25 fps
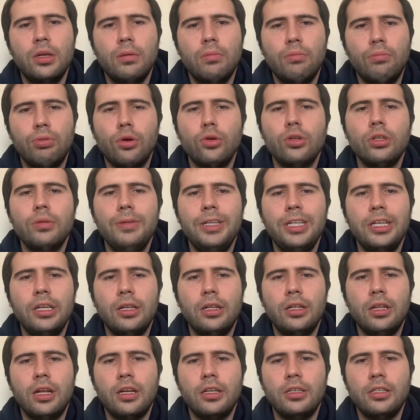Bro could be in a
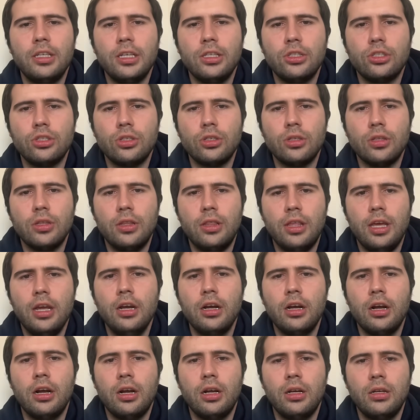lot of danger.
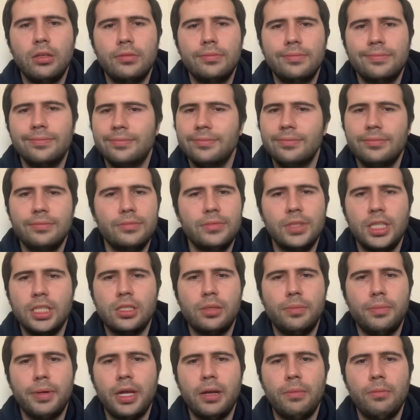There.
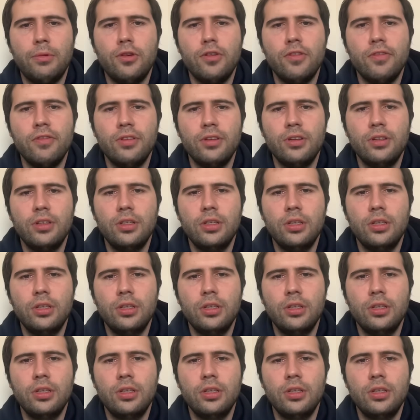That's a bad move.